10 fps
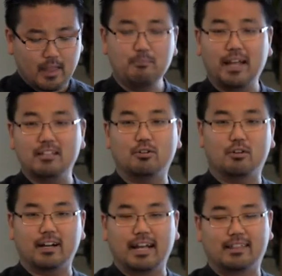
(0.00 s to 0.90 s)

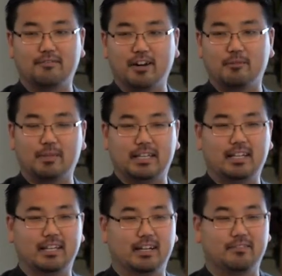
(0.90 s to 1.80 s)
mentor at the very
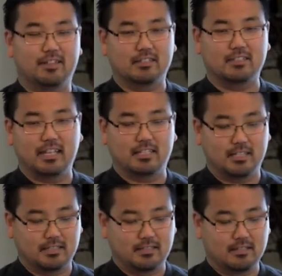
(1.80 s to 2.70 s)
beginning of their
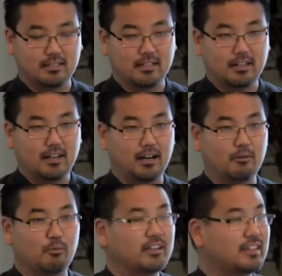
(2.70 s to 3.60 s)
stages.
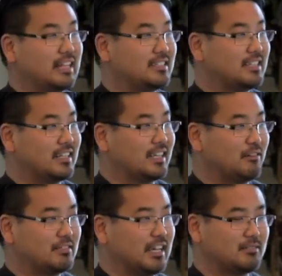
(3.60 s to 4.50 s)
With that said,
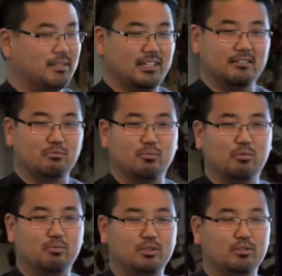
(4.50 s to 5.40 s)
Ken was asking me,